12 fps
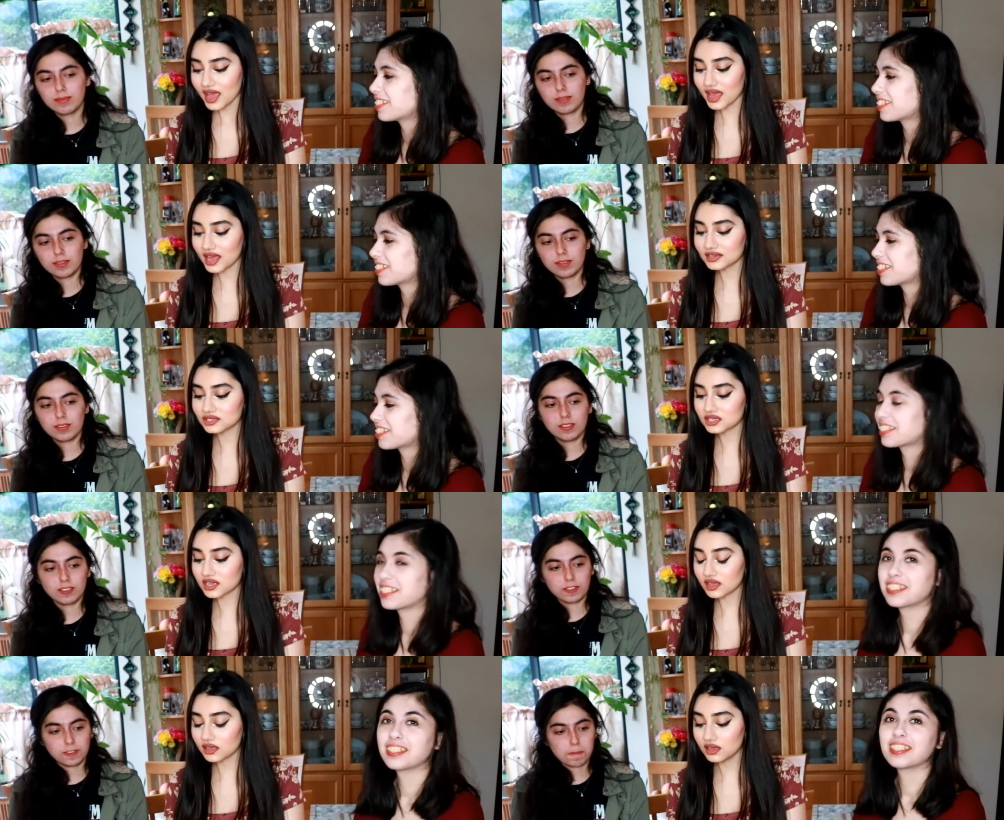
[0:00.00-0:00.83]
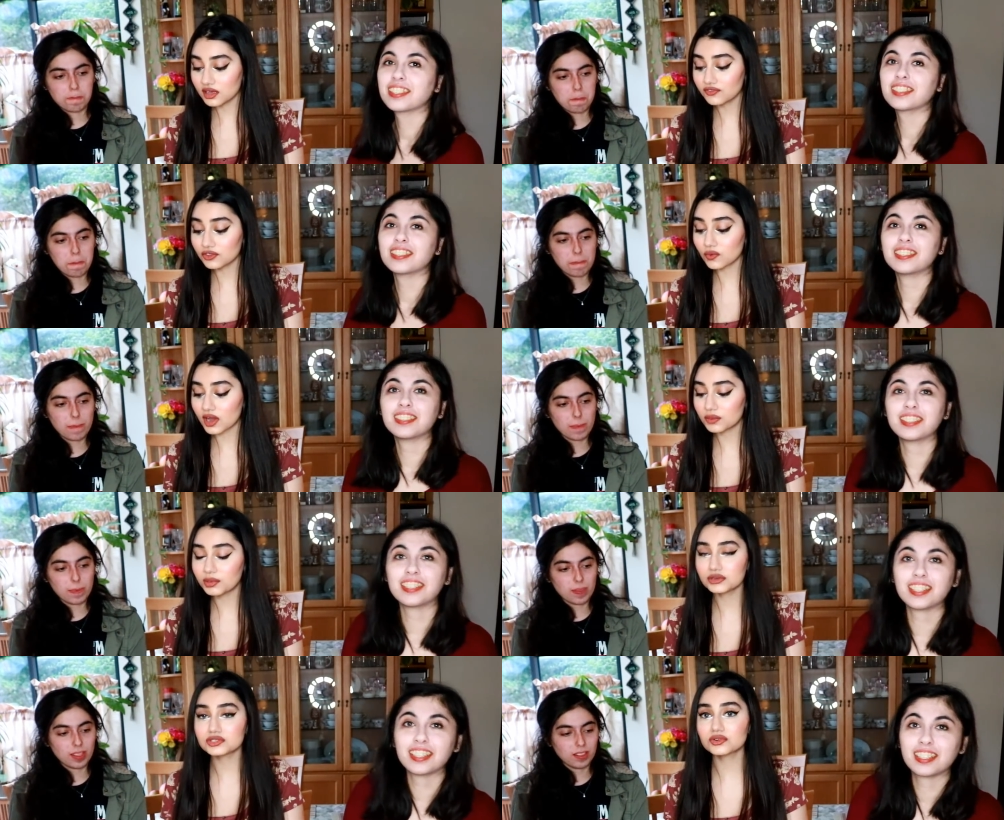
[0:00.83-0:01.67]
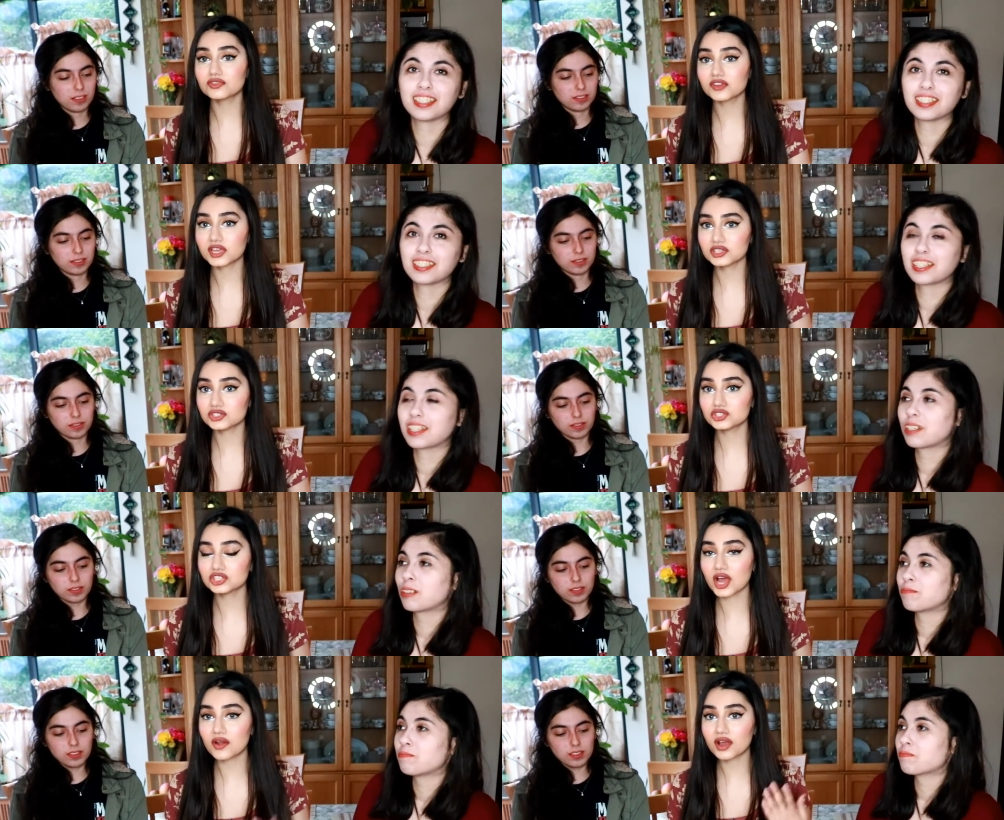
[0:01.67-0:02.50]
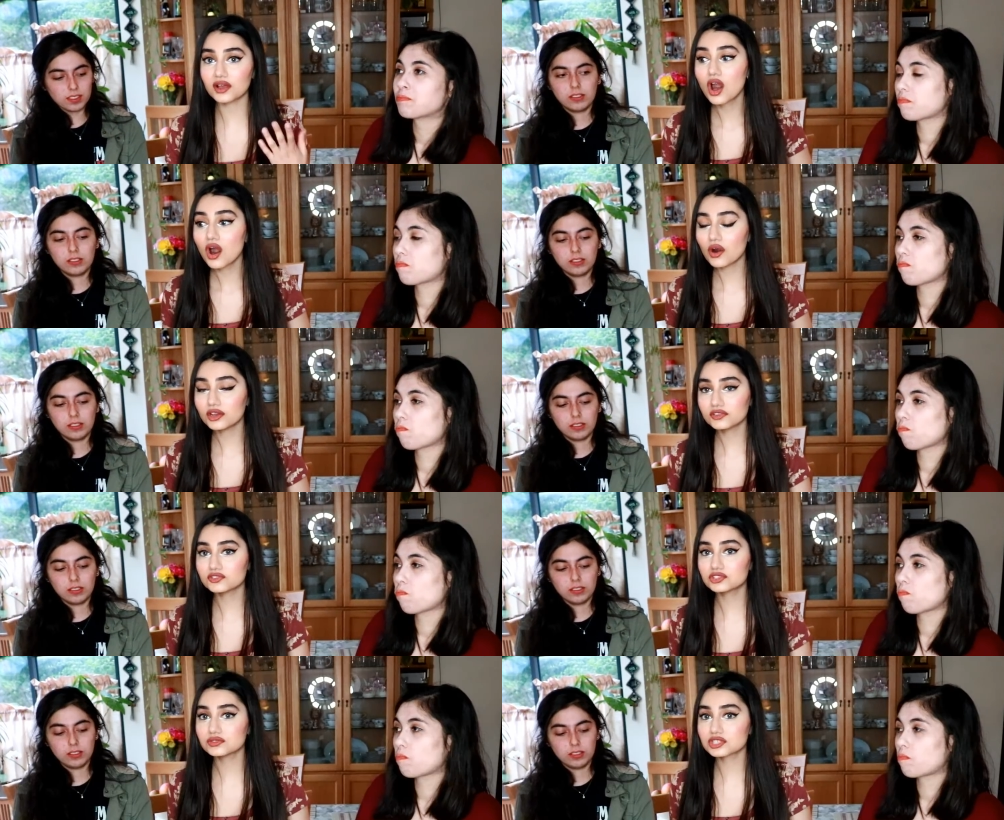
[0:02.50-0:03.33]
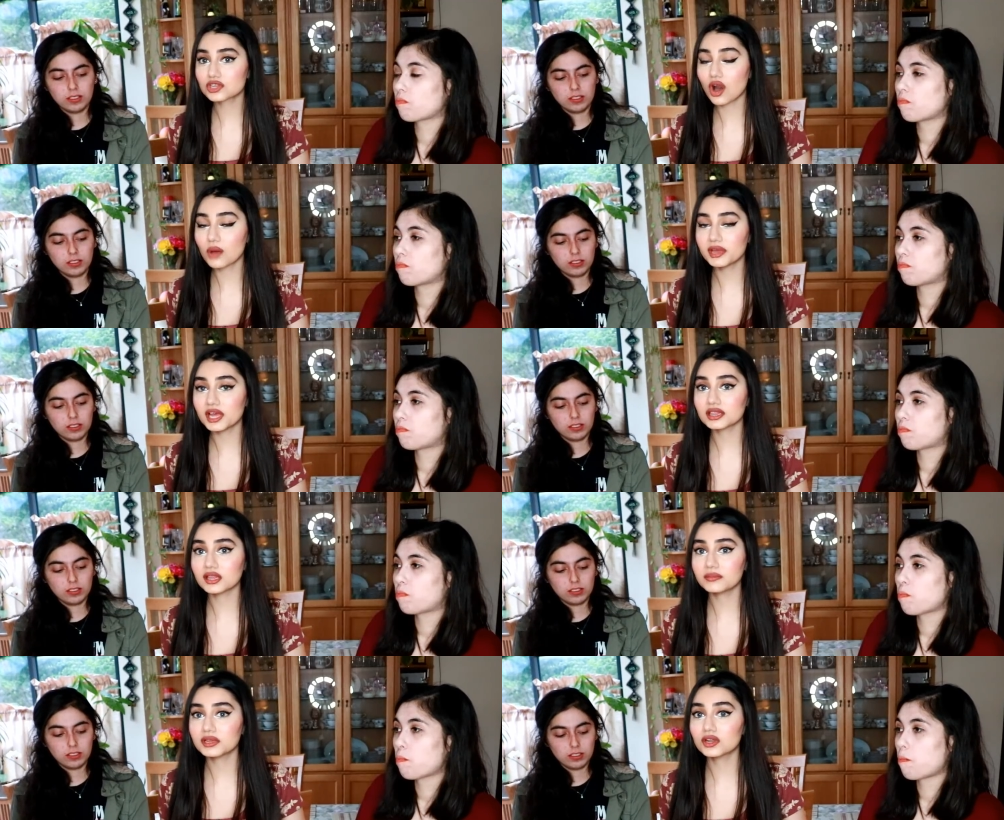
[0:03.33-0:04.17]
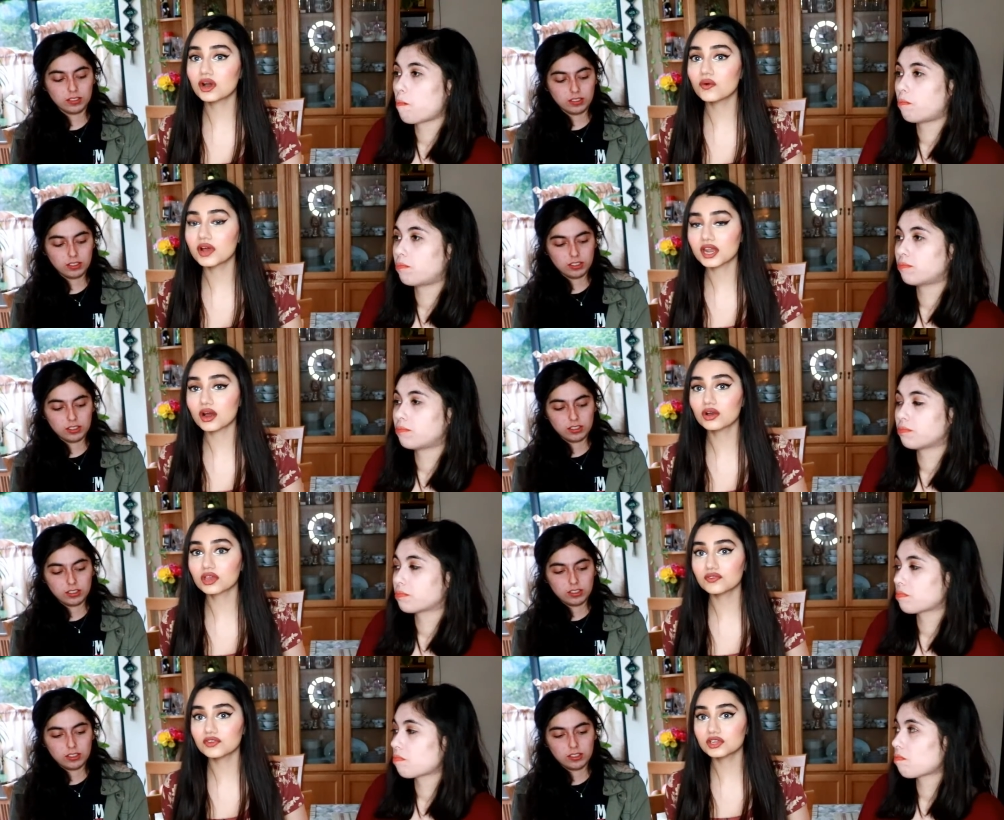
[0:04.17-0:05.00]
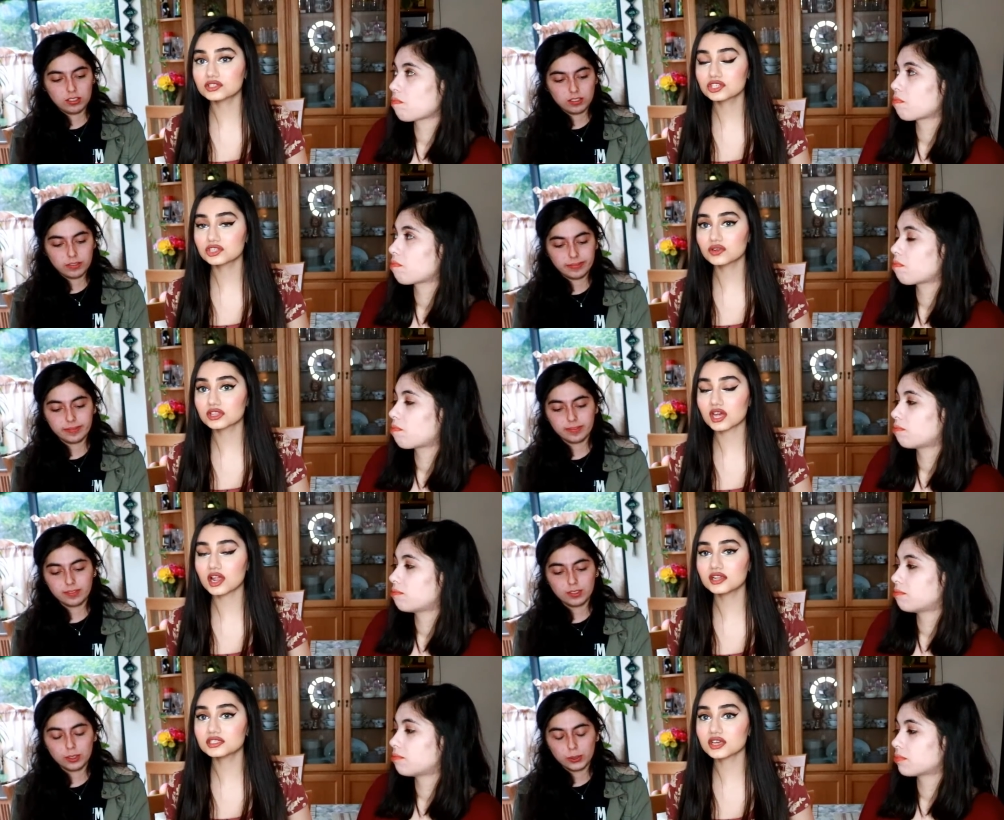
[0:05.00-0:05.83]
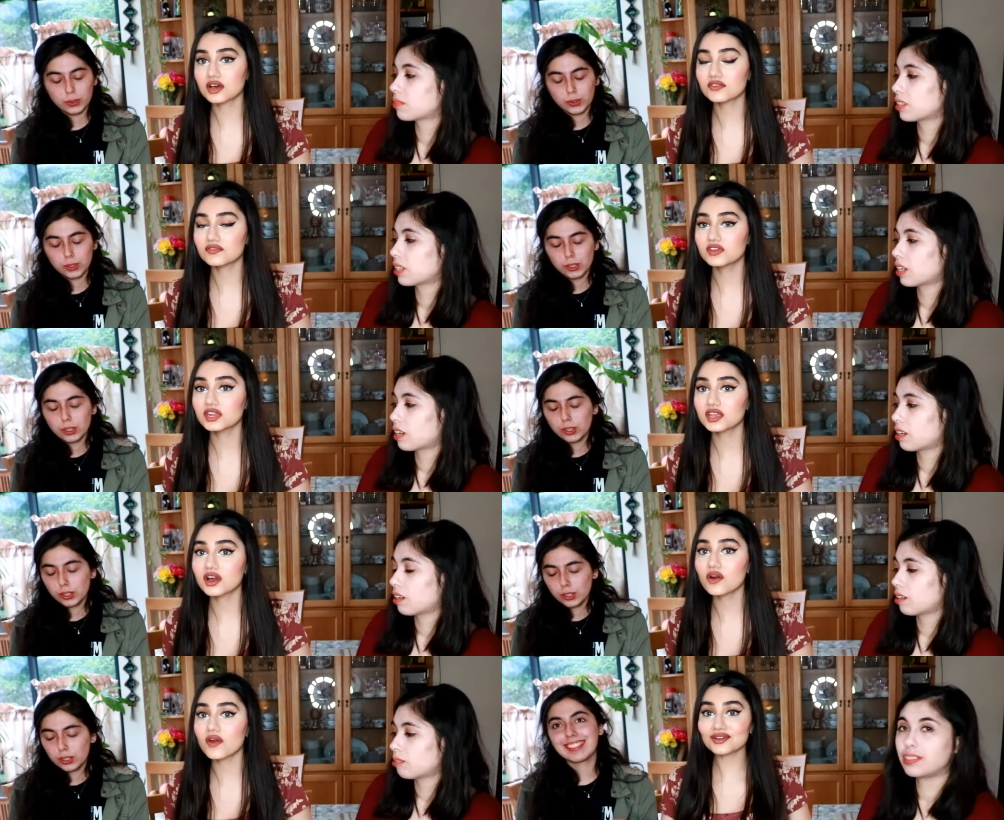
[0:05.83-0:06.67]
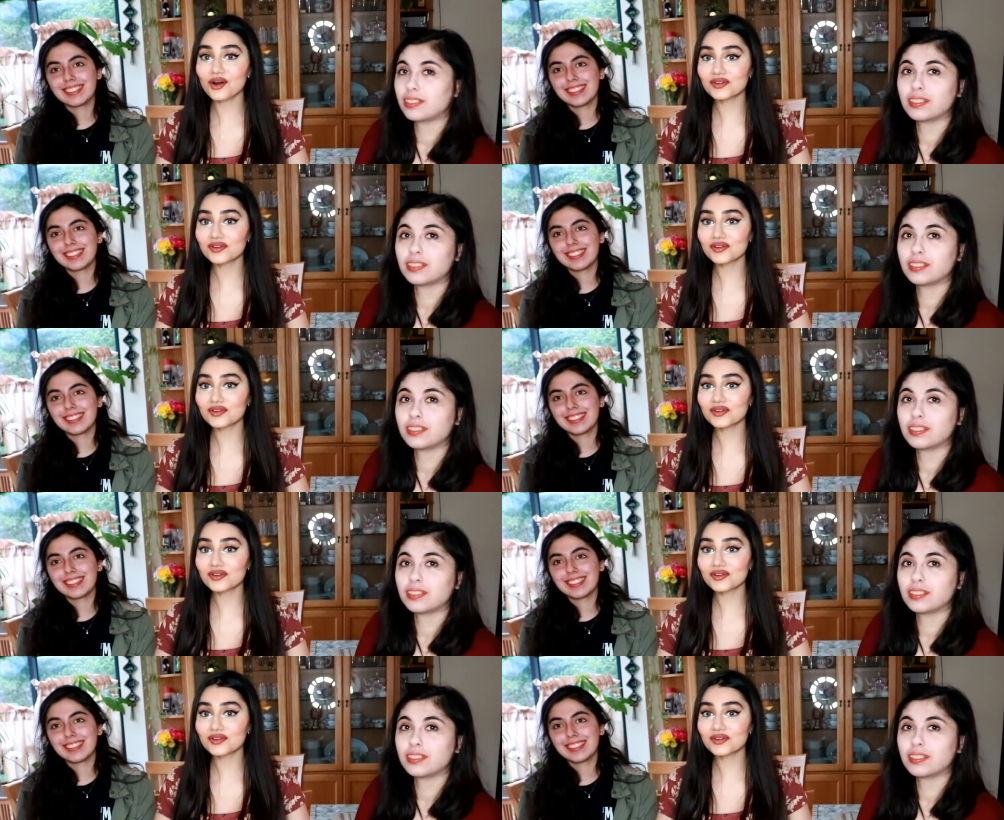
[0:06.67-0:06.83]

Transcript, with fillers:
Speaker 1: And if you want a post notification shout out, all you have to do is comment and let me know, and I'll give it to you at the end of a video.